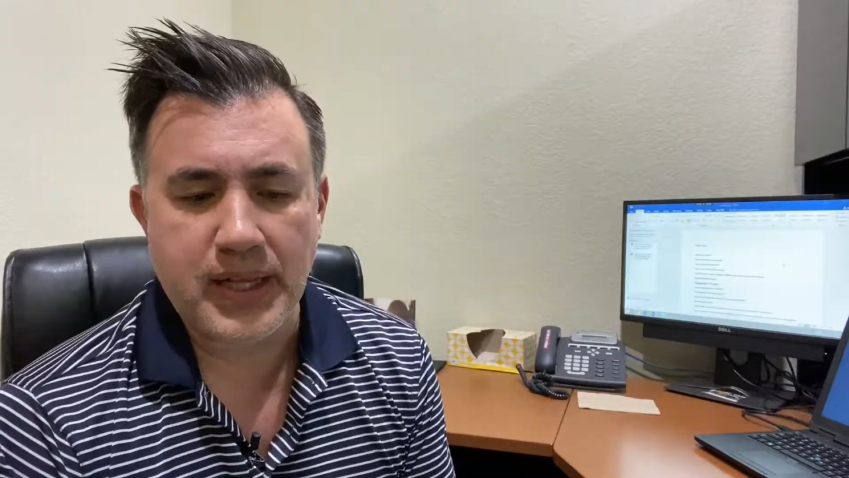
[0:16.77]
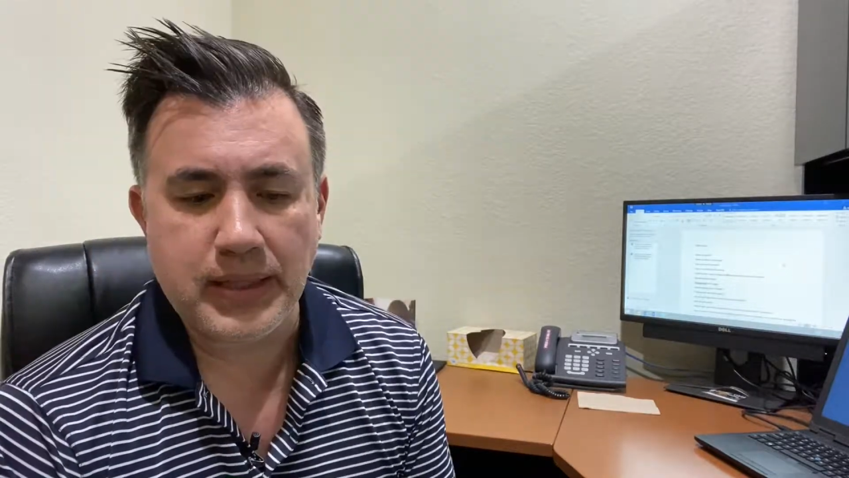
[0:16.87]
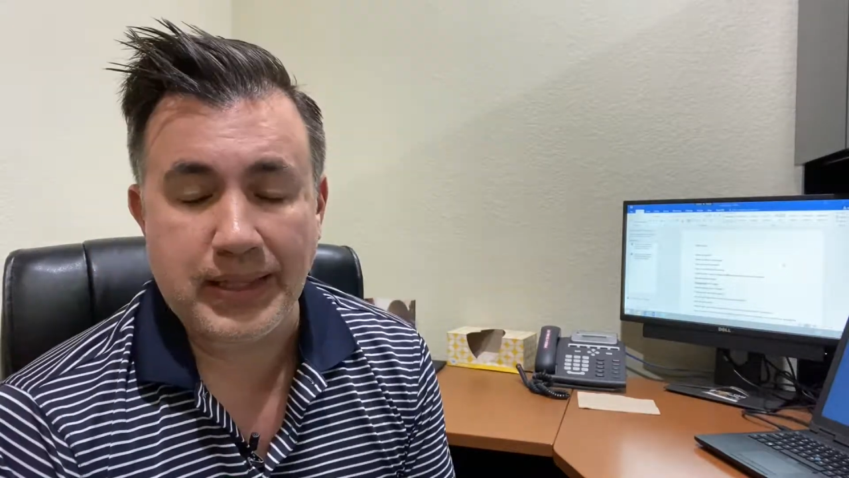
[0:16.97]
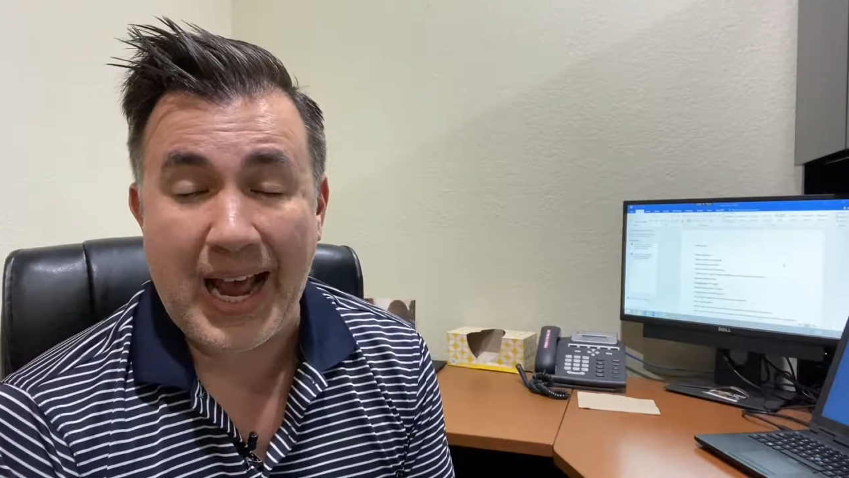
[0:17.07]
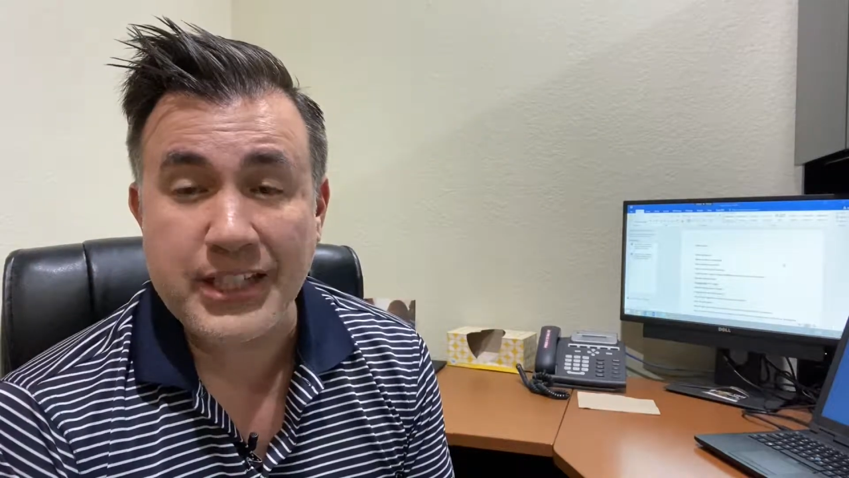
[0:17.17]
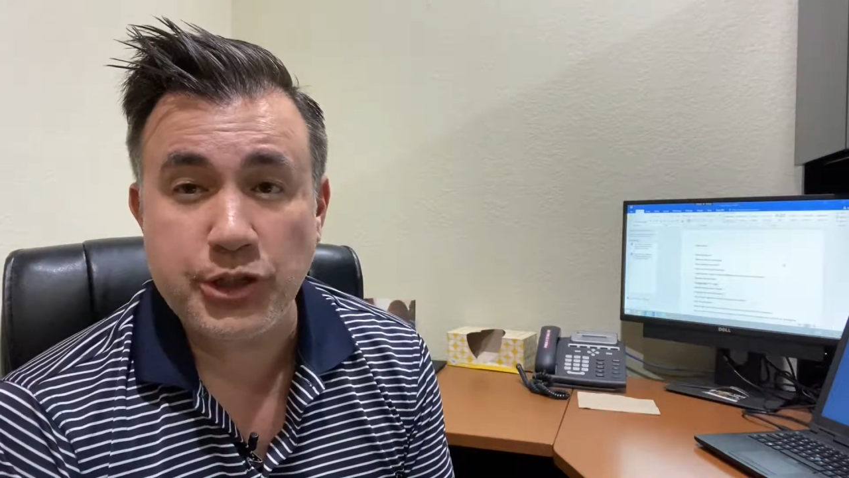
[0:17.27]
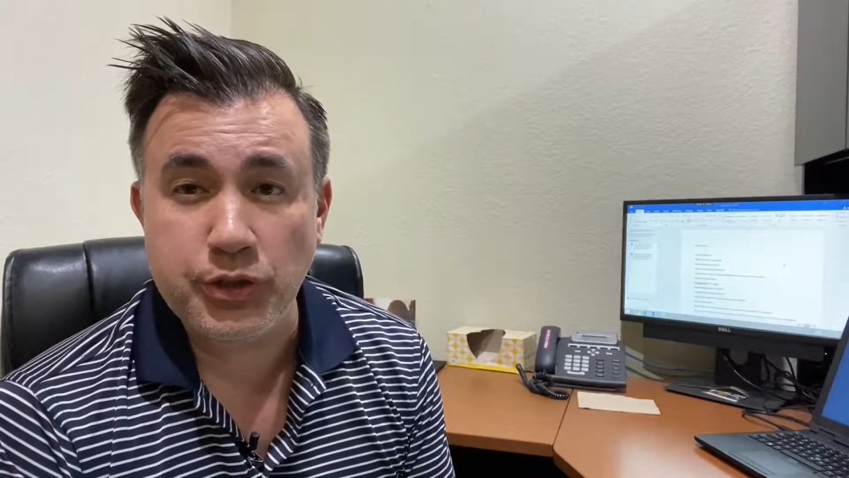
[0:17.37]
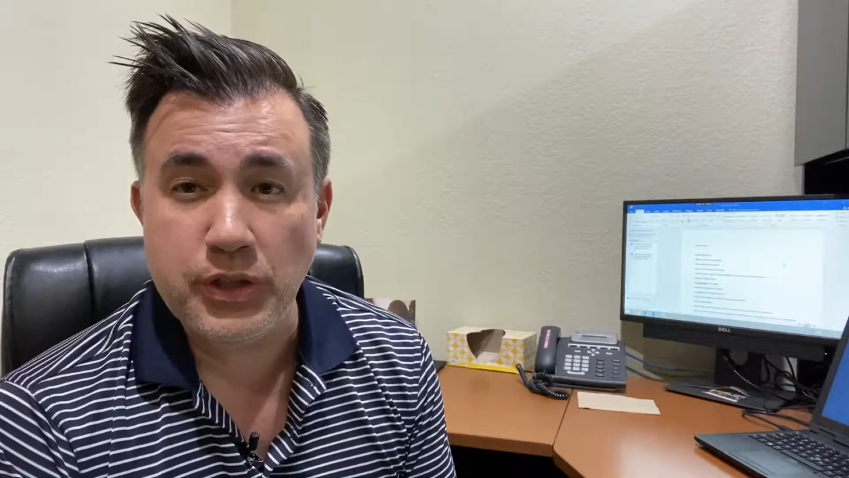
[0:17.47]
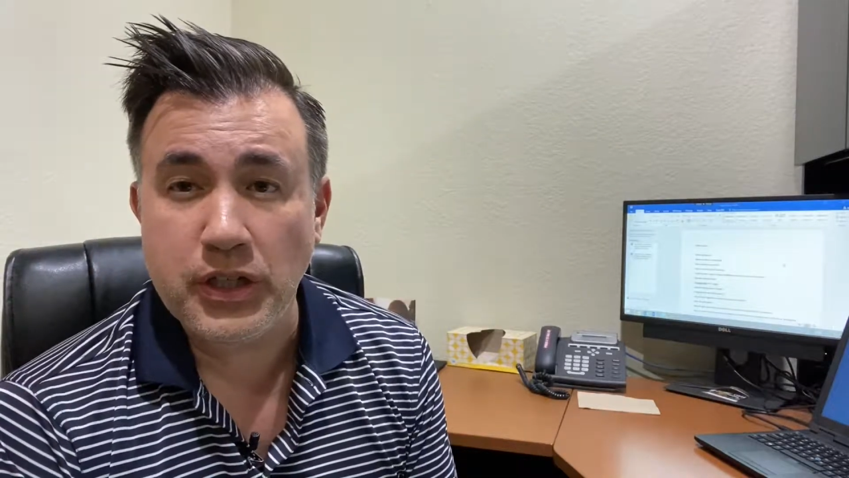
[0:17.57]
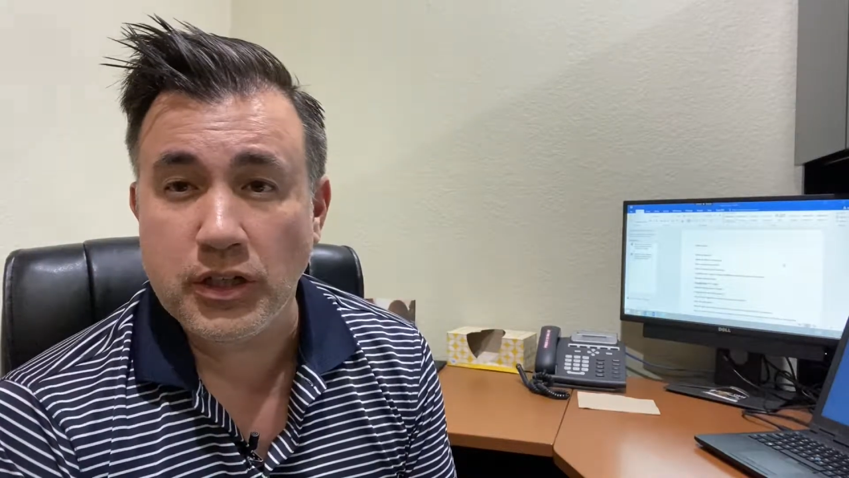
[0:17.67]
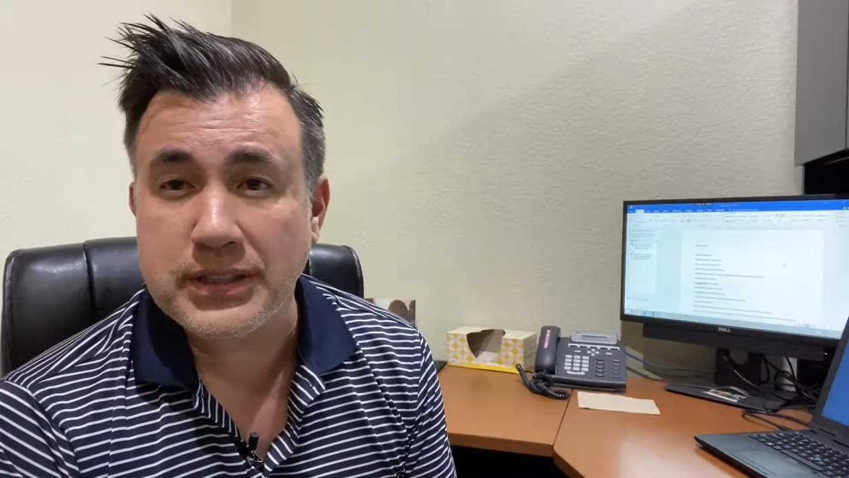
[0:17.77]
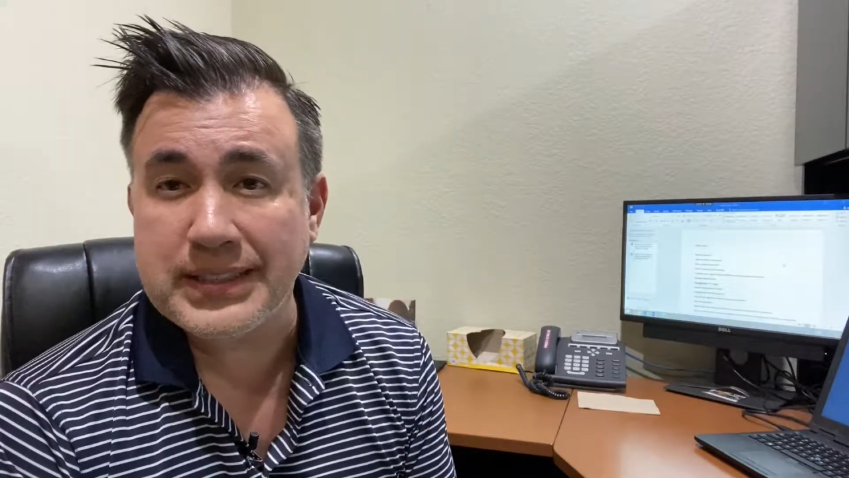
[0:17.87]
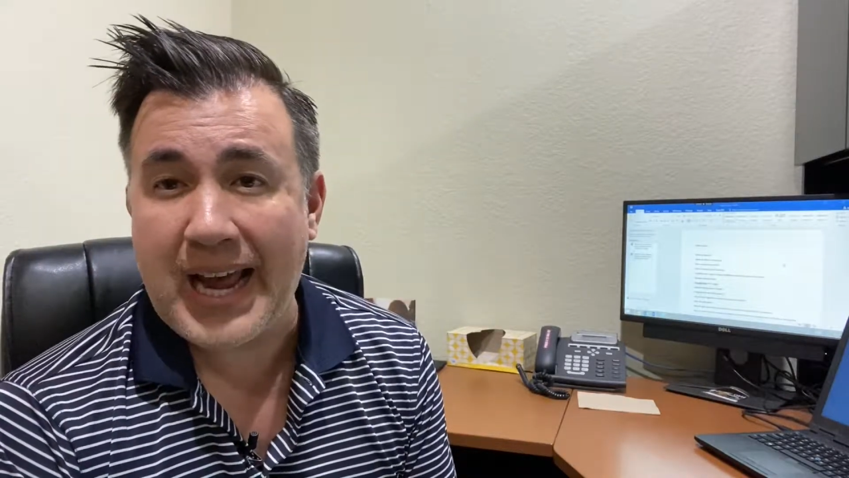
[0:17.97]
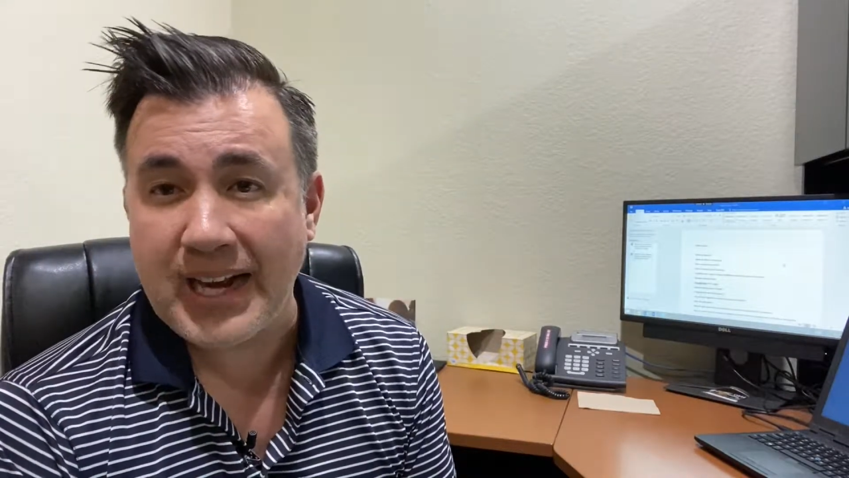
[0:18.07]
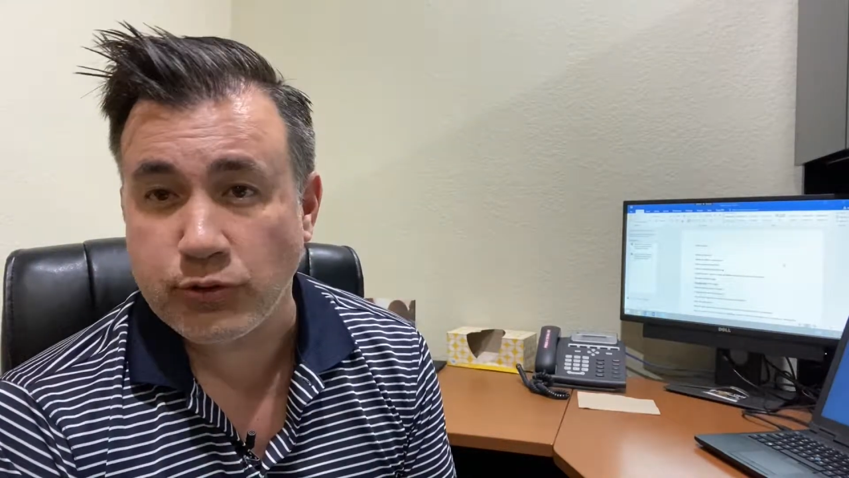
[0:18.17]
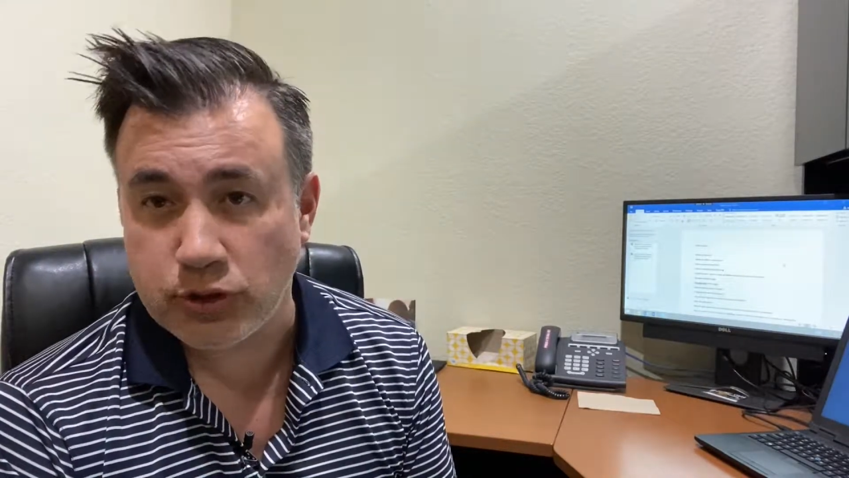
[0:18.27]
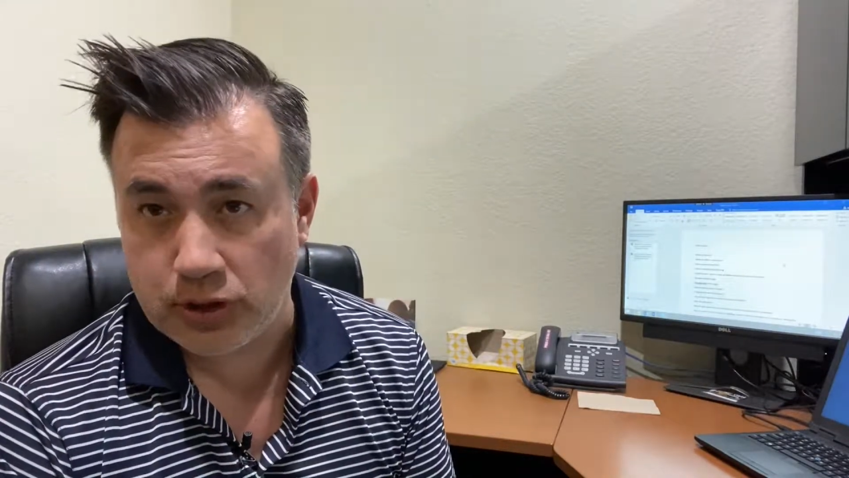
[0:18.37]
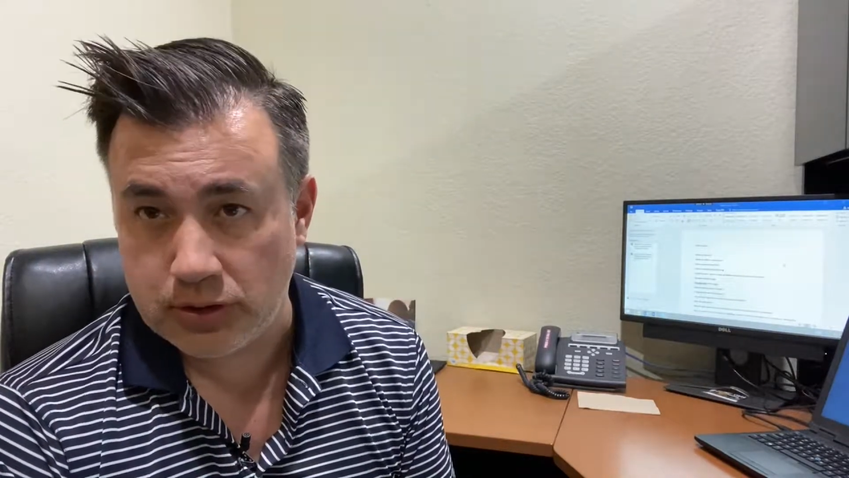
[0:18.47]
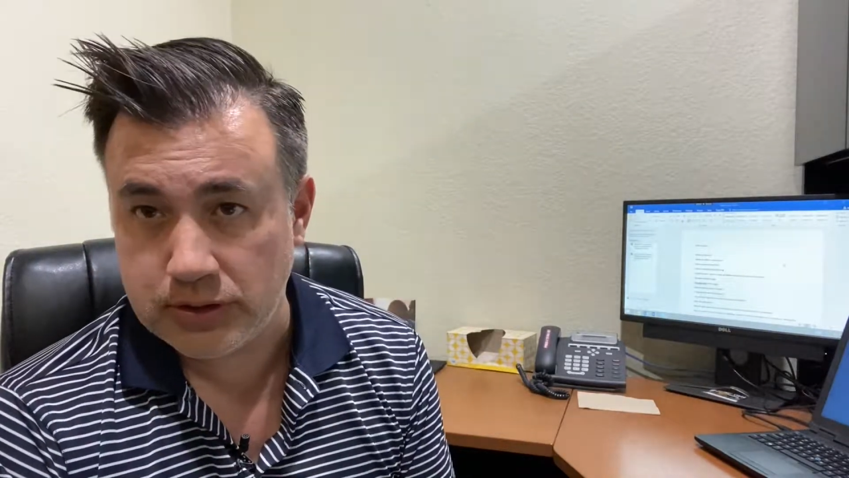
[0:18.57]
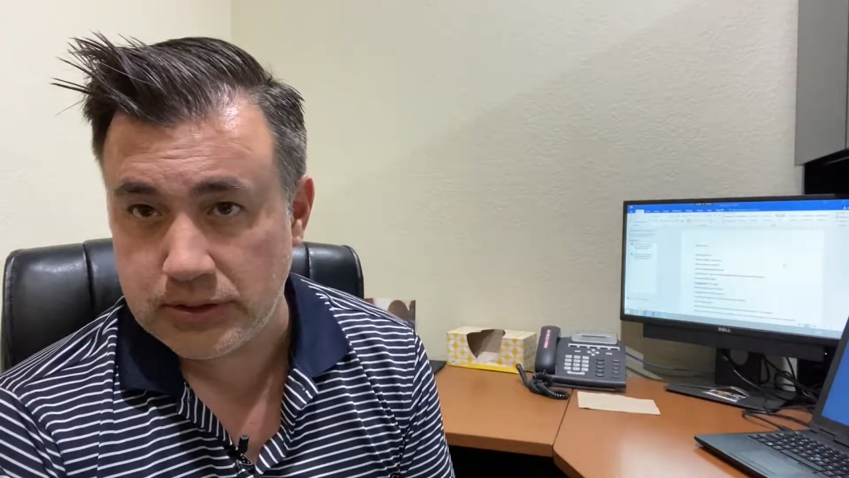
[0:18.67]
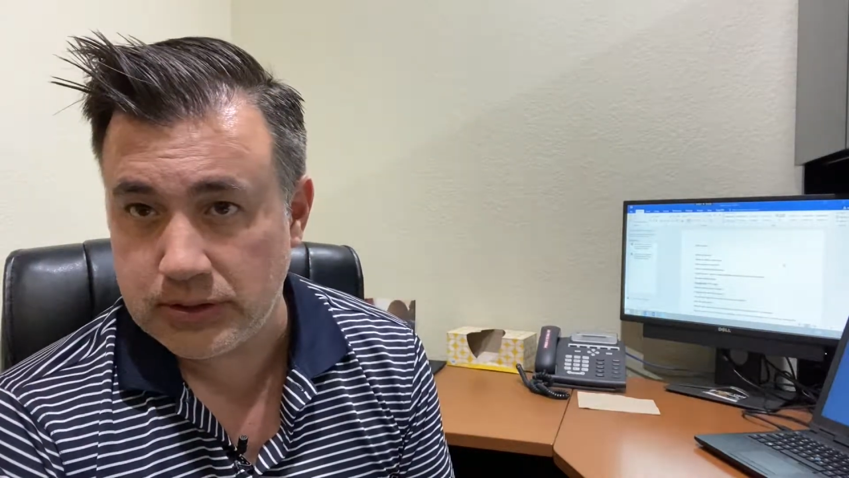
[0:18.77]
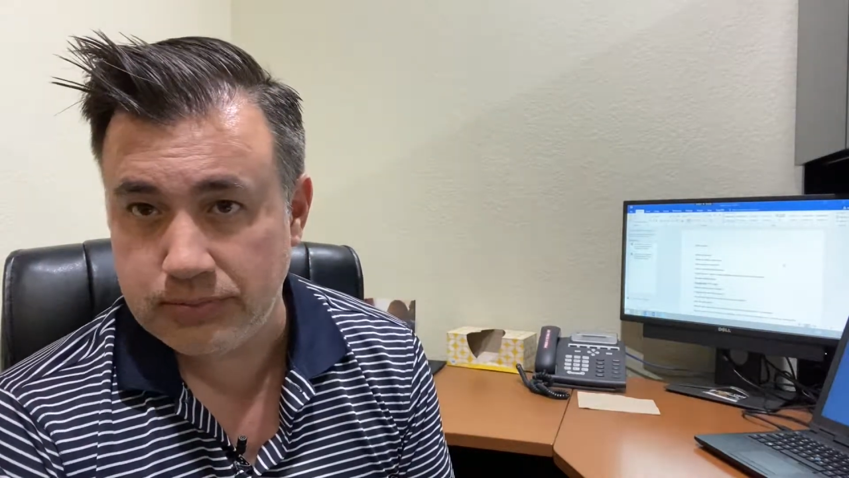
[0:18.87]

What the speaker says: Last 2 years tax returns,